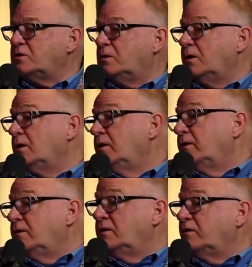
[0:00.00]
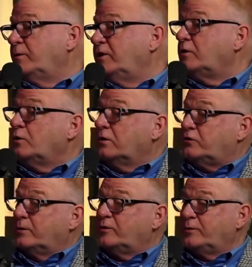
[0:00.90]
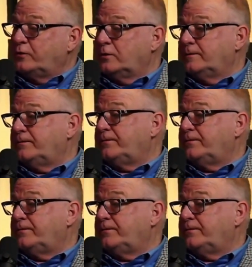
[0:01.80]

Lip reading: Or, have you ever been to Nordstrom's before?